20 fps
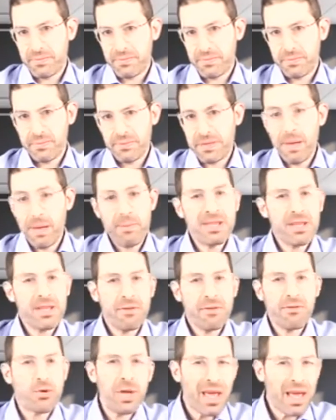That means that
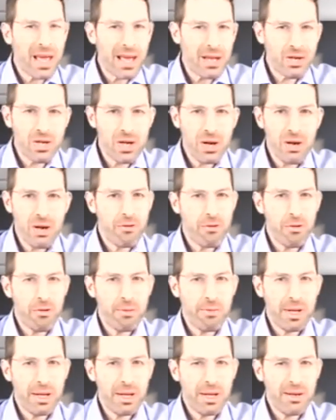if you can't share for a
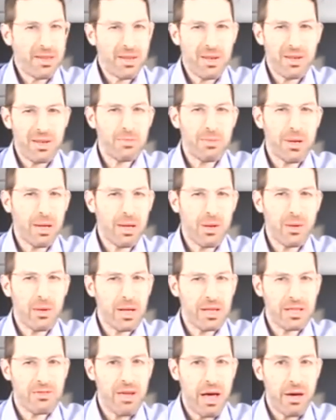minute, it doesn't make you
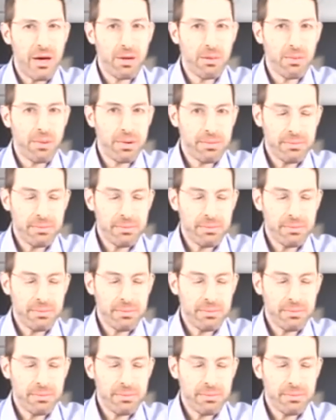less valuable.